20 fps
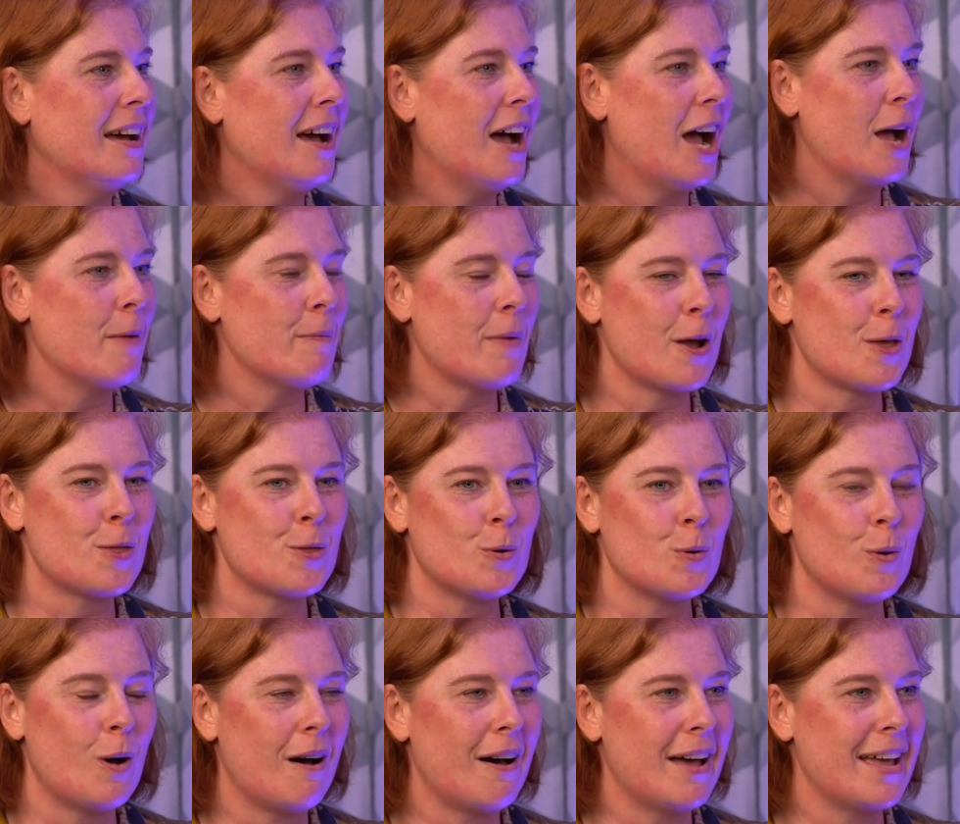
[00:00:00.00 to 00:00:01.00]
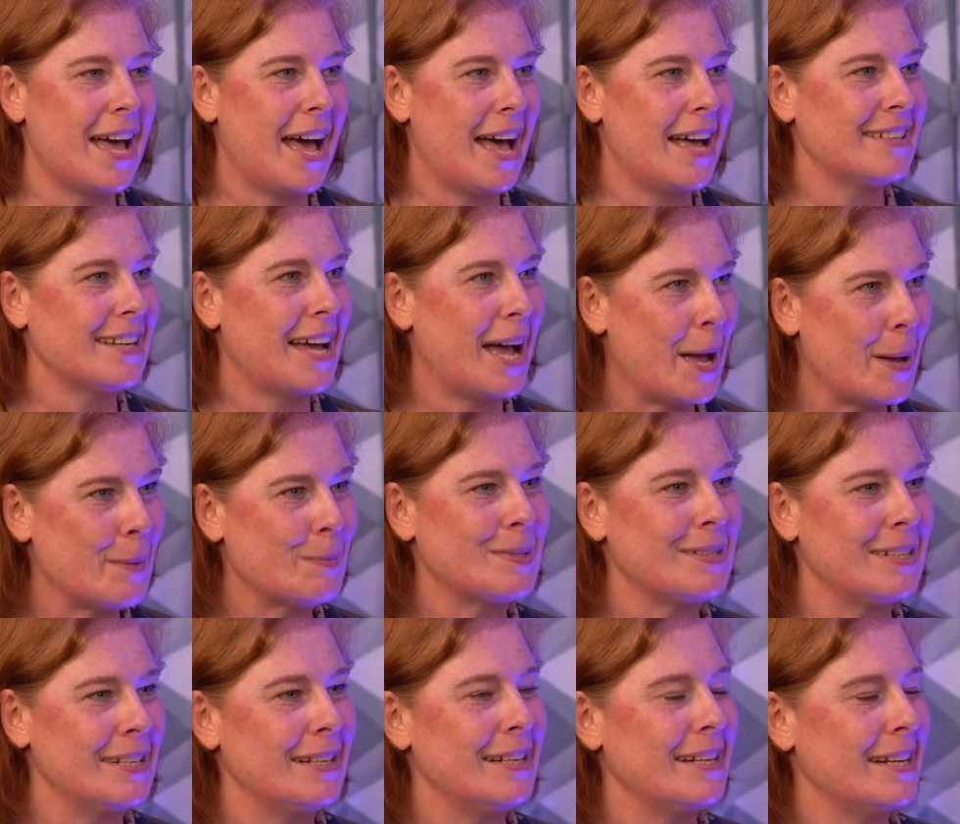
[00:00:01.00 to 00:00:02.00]
I thought I had
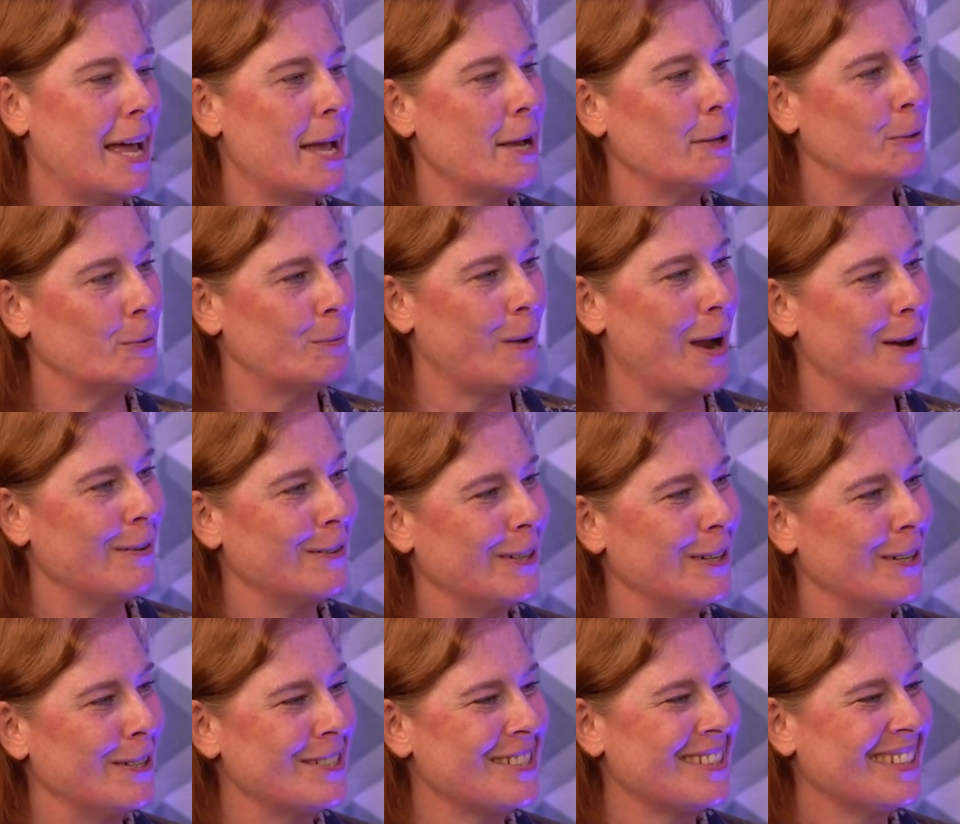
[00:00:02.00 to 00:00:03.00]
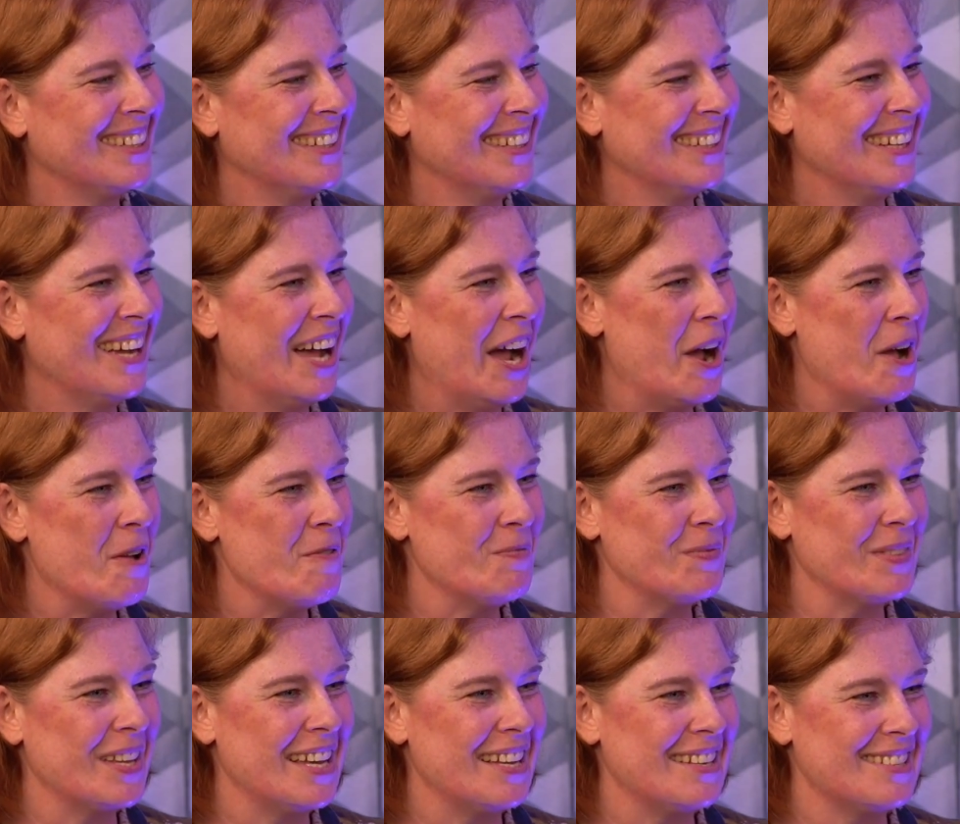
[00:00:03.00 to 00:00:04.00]
absolutely nailed parenthood.
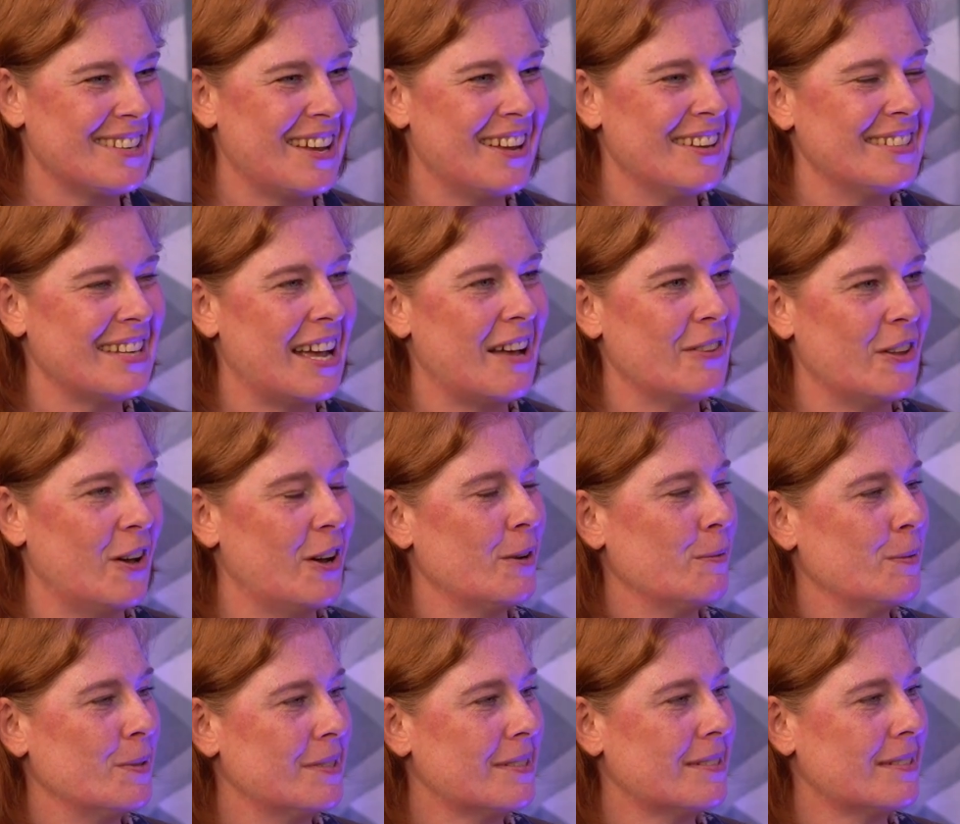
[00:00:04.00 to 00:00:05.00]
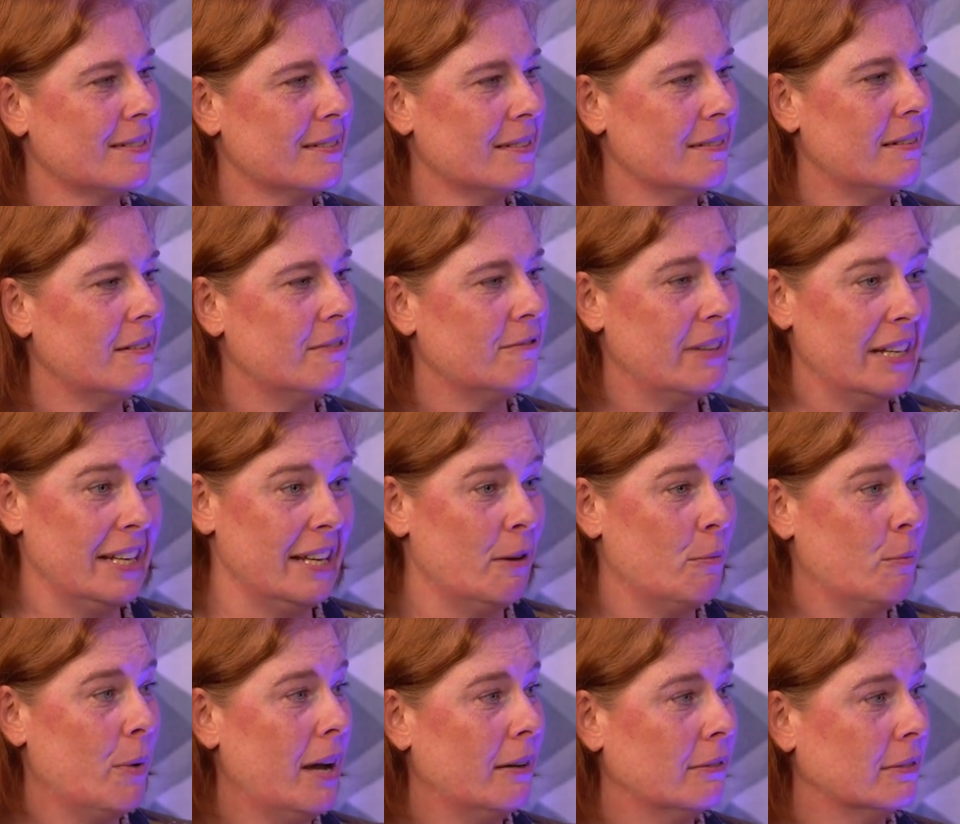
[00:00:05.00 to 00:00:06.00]
It turned out that I was really
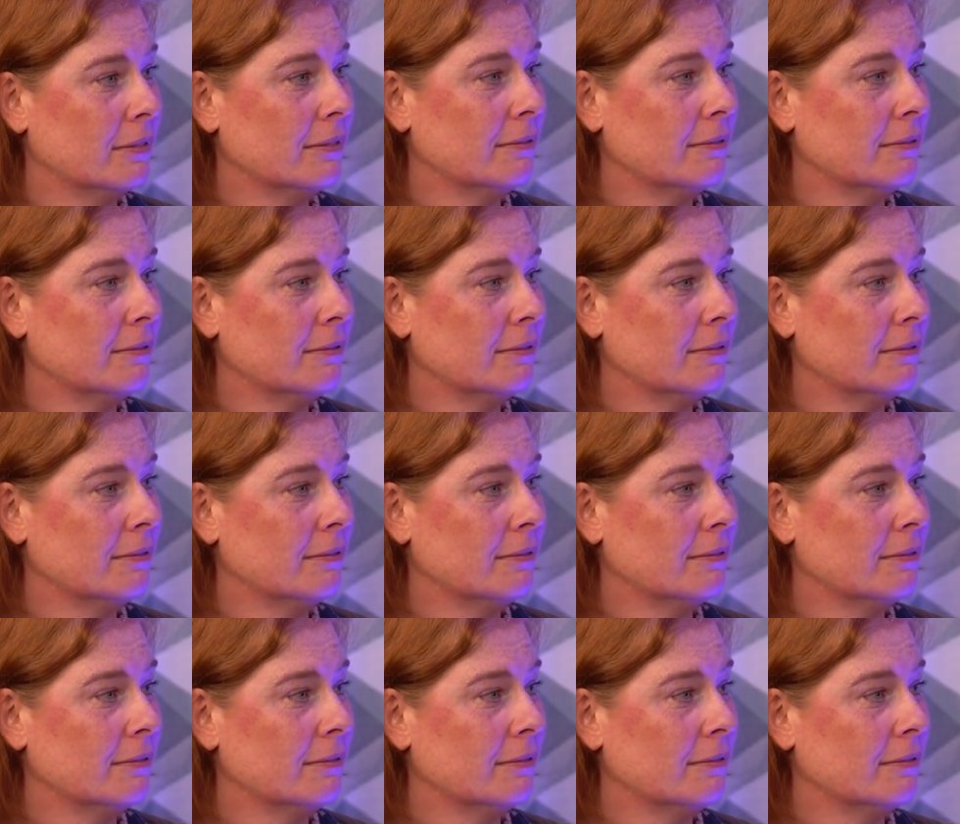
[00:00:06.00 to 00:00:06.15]
unwell.